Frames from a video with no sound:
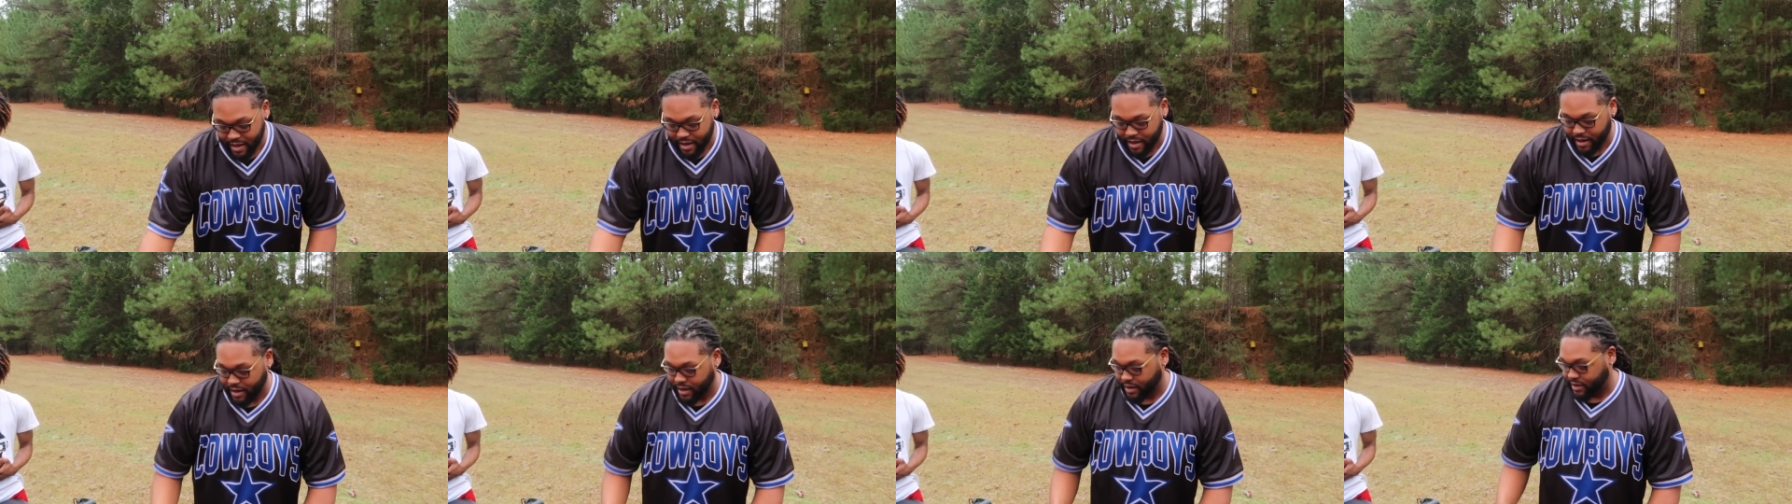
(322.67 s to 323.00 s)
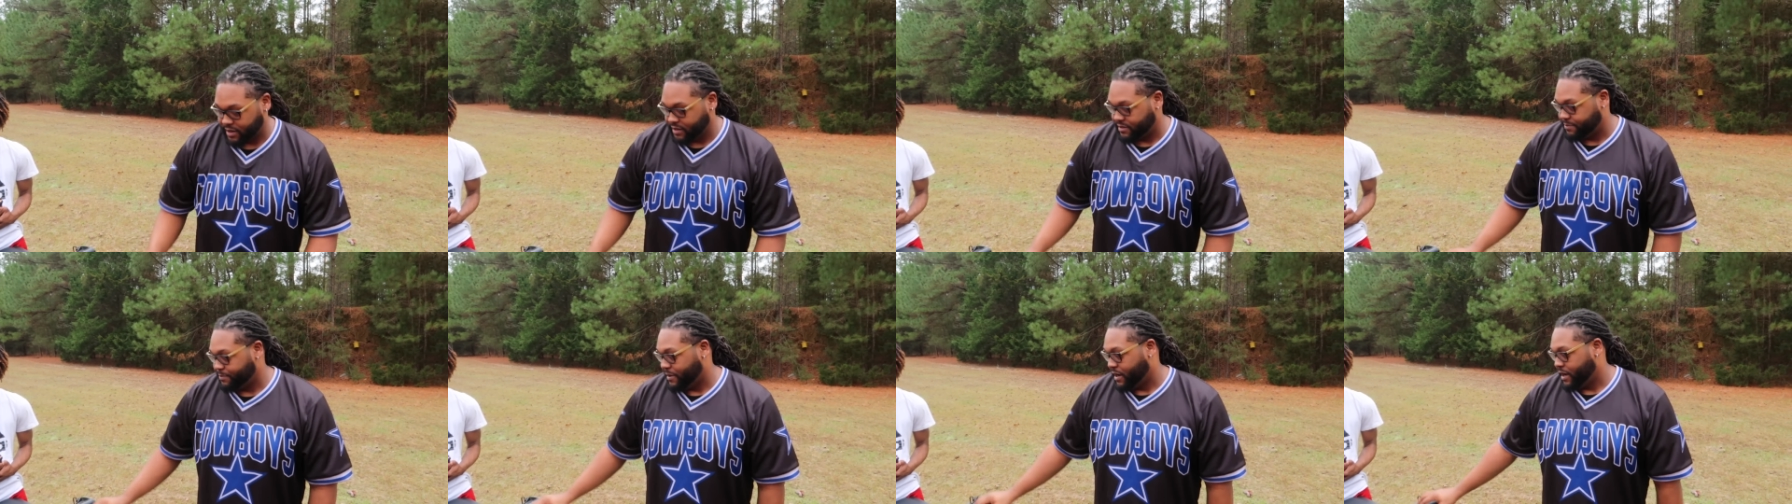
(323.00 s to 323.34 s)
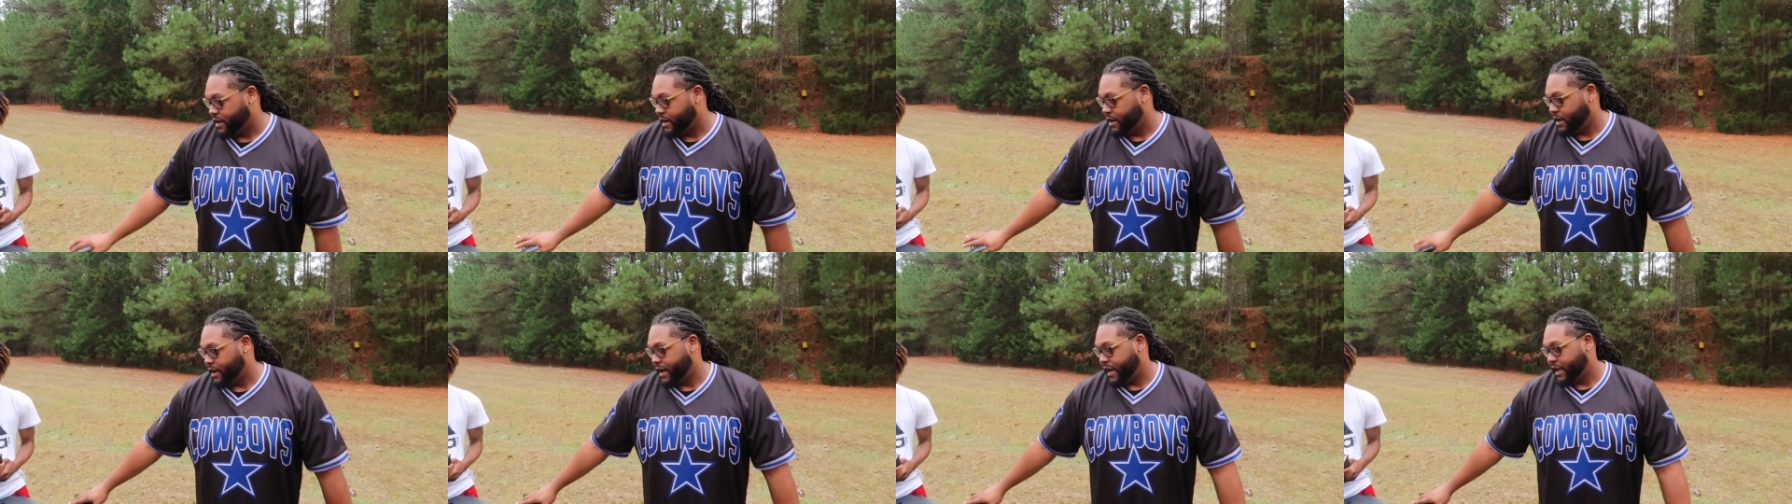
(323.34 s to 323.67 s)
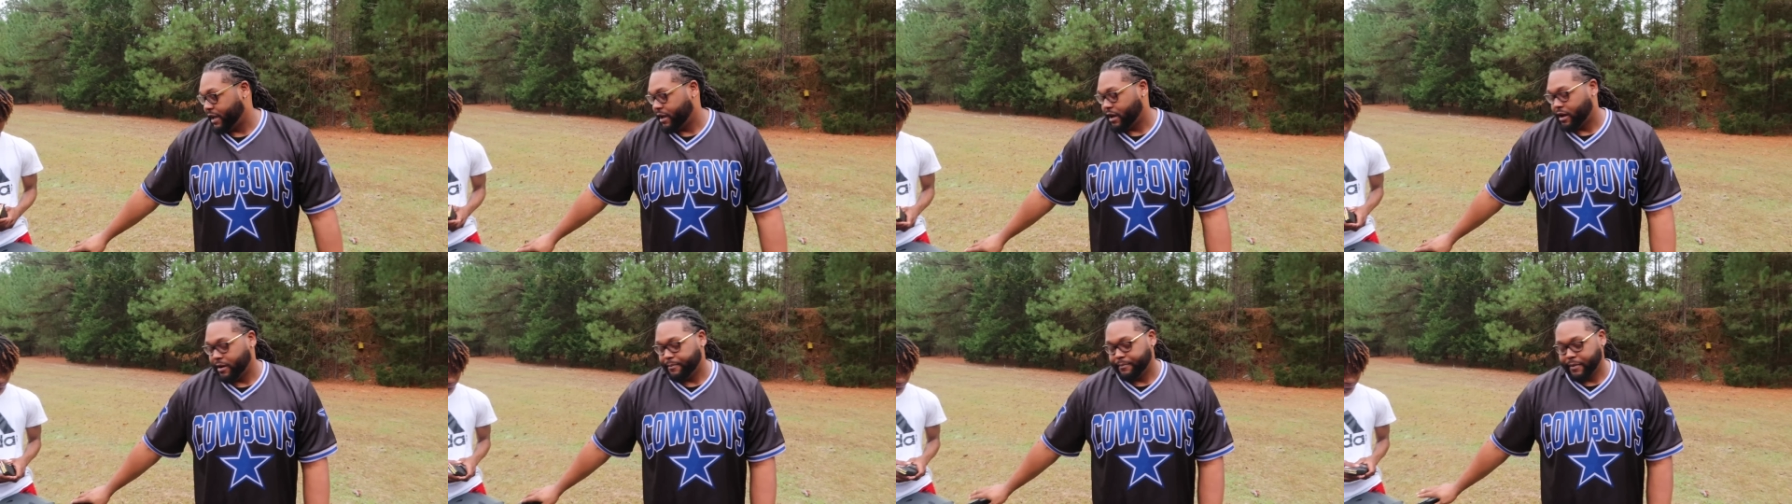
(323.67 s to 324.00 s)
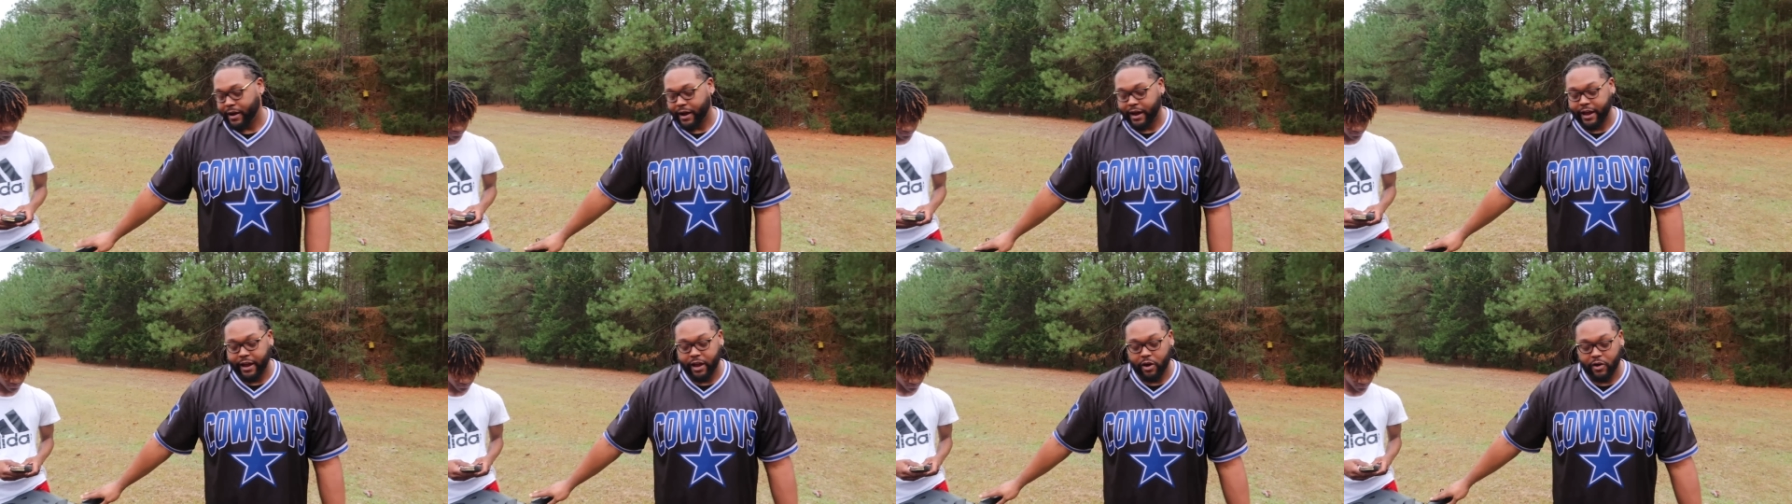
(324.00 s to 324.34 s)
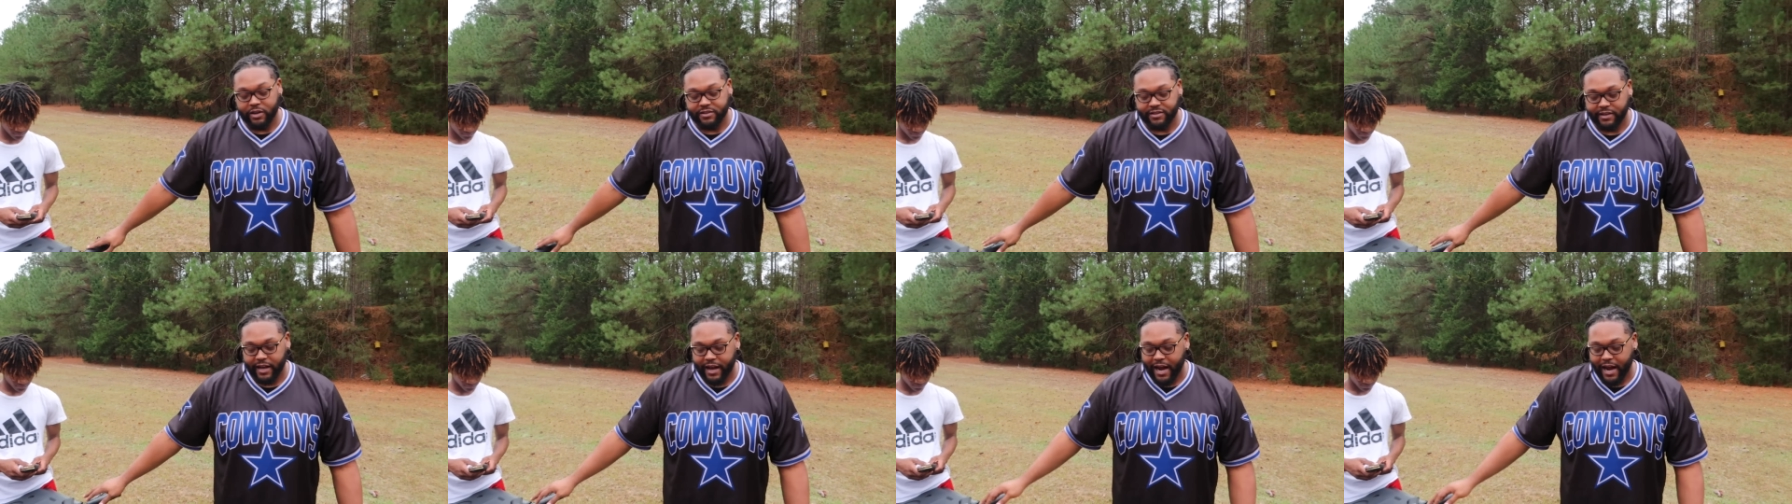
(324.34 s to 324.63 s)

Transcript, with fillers: Cause my AR is a